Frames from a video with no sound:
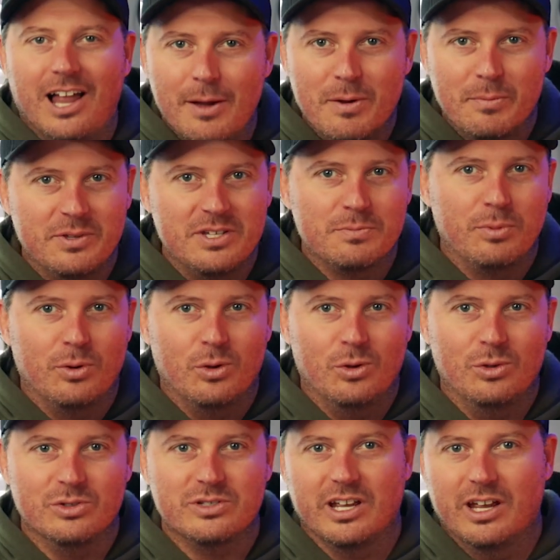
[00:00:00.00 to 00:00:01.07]
climb up these
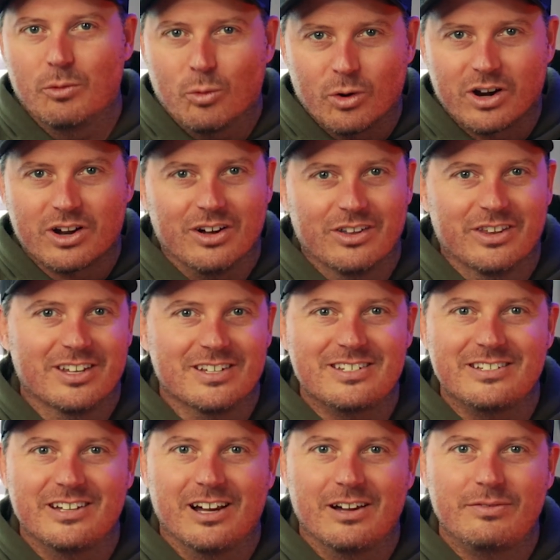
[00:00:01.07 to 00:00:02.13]
poles and work on this
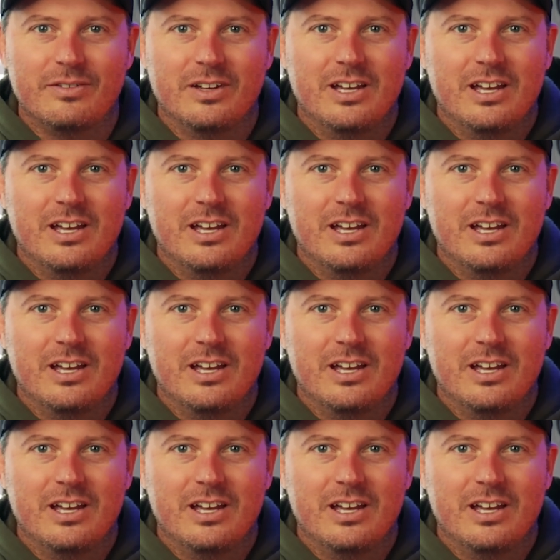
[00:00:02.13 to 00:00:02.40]
stuff.